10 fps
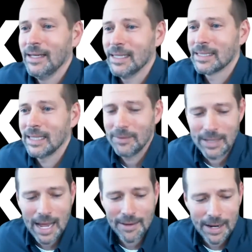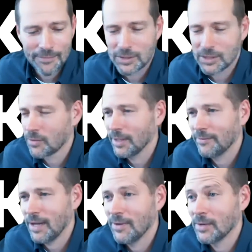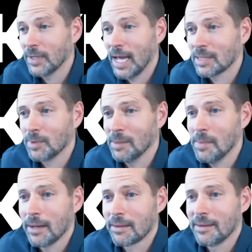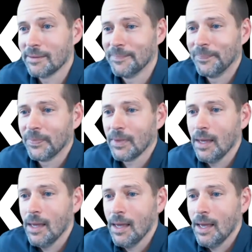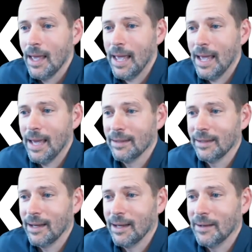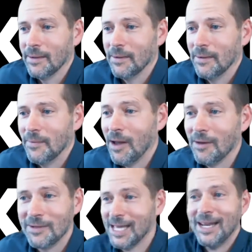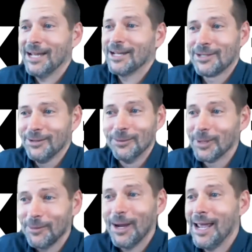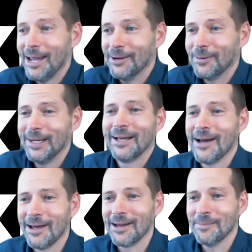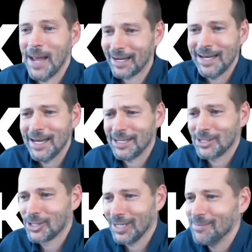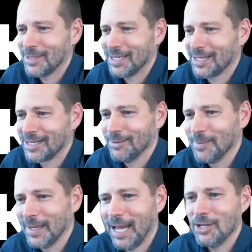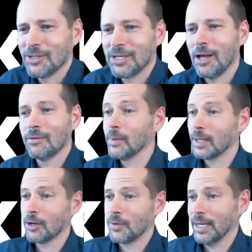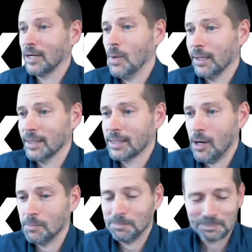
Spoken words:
He said he averaged 300 to 500 aspirin a month. And all of his headaches went away when he got on a magnetic sleep system and began using all of what we call creating a wellness home.